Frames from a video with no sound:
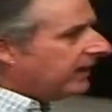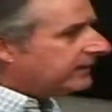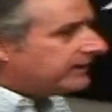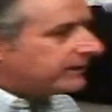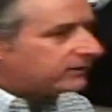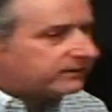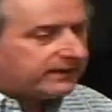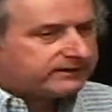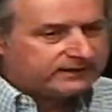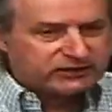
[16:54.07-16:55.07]
that
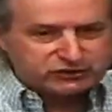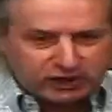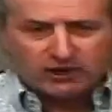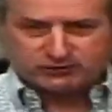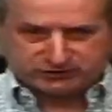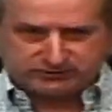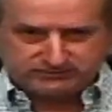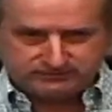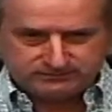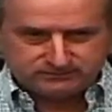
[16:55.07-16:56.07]
the church...
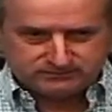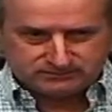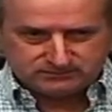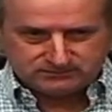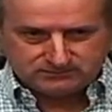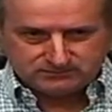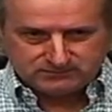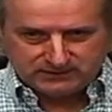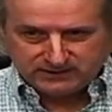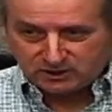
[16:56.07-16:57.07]

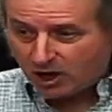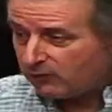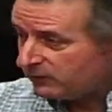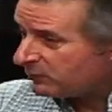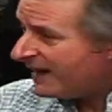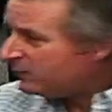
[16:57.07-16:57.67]
calling right